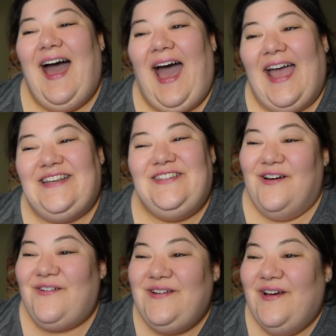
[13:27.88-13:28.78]
I
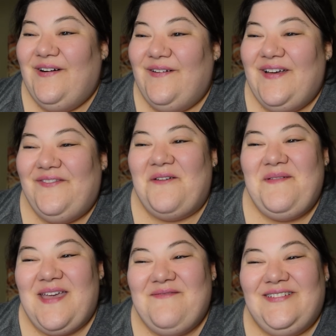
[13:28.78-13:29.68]
don't know if I'll
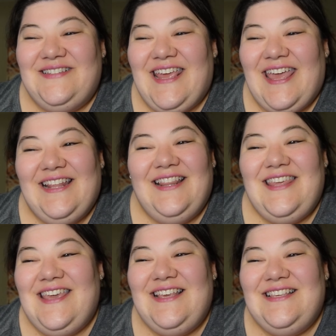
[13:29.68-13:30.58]
be able to get
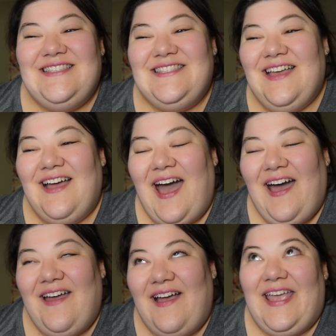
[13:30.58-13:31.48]
these.
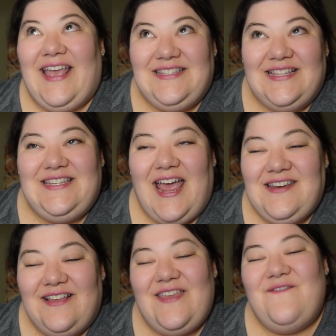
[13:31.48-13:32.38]
I guess it's
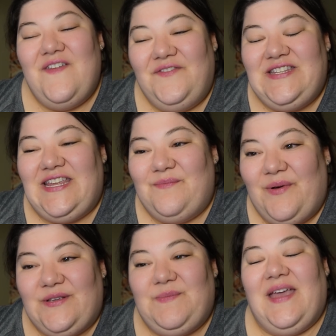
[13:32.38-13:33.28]
technically 15
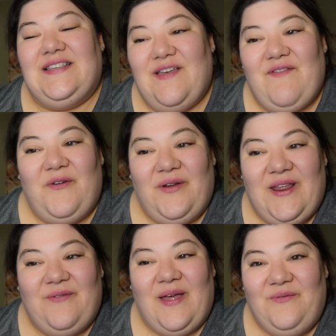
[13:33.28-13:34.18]
books because I've
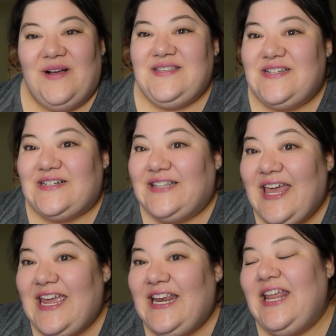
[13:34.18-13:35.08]
already read Western
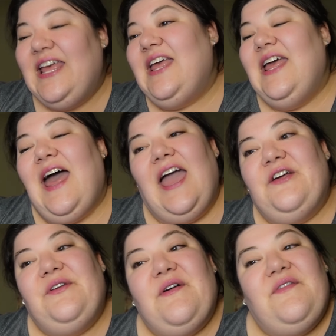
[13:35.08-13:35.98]
Lane. I
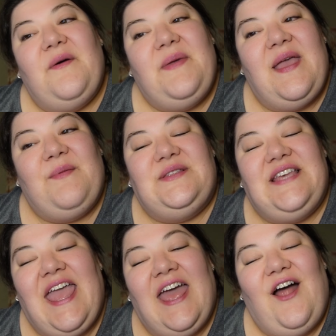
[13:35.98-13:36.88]
don't know if I'll be able
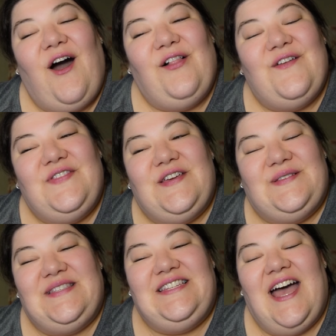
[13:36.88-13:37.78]
to get all of
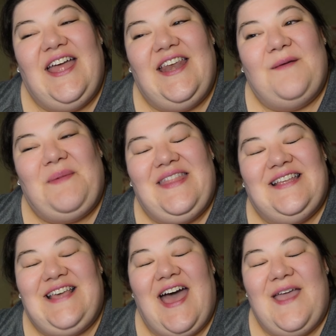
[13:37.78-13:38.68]
those done by the
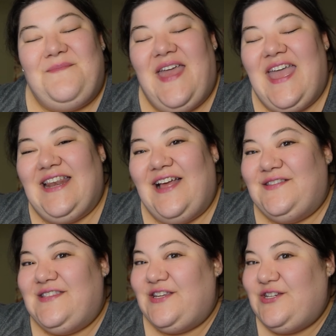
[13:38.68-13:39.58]
time they
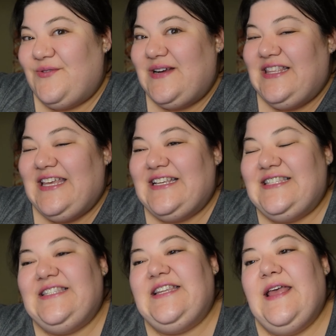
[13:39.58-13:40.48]
announce the
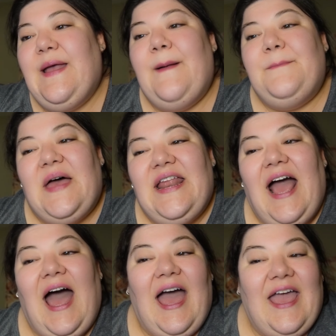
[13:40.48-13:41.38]
shortlist, but
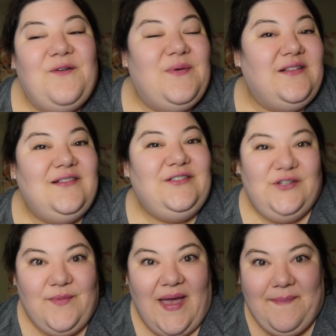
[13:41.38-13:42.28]
I will
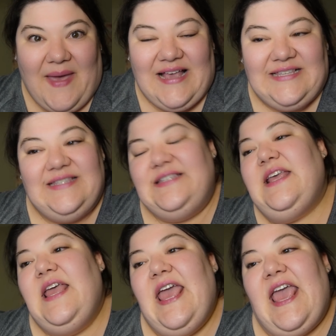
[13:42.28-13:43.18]
do my best.
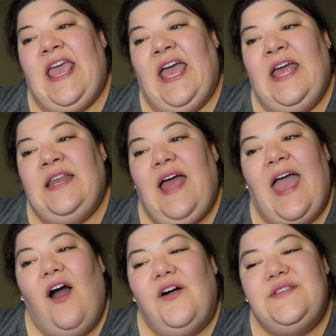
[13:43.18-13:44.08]
And
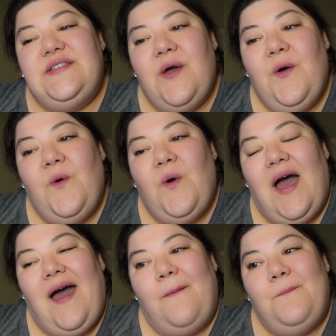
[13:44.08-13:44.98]
I also,
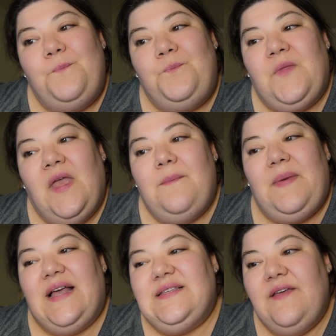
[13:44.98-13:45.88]

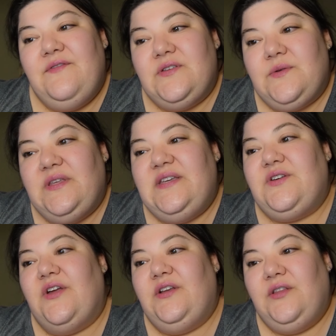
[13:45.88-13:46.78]
because I've just really
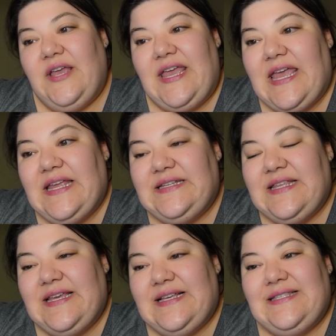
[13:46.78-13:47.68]
started looking into
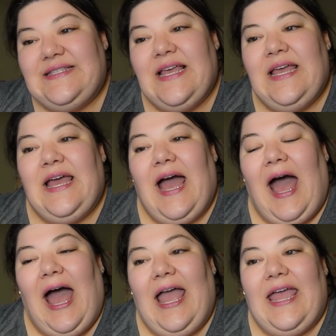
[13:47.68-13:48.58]
this,
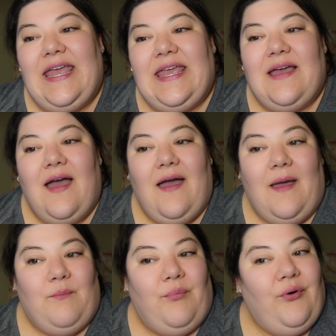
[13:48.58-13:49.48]
I
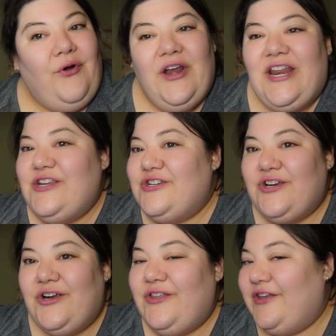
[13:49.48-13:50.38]
am pretty
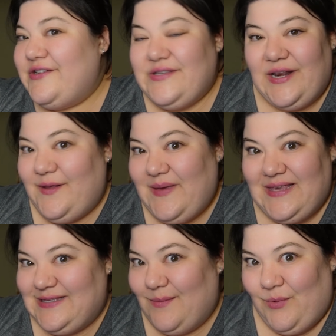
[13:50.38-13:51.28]
sure there's going to be
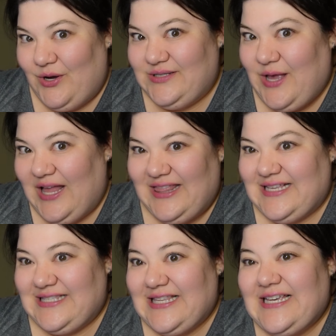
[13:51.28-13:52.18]
some books on
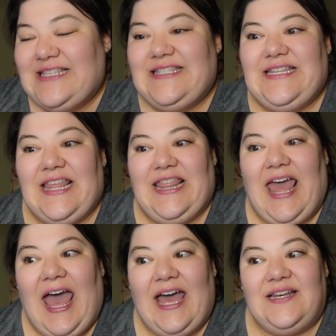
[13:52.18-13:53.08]
this list
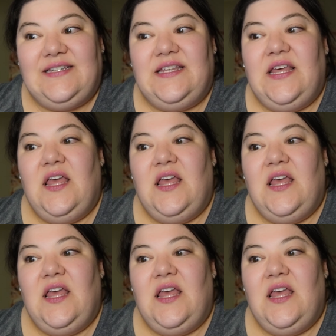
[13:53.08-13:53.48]
that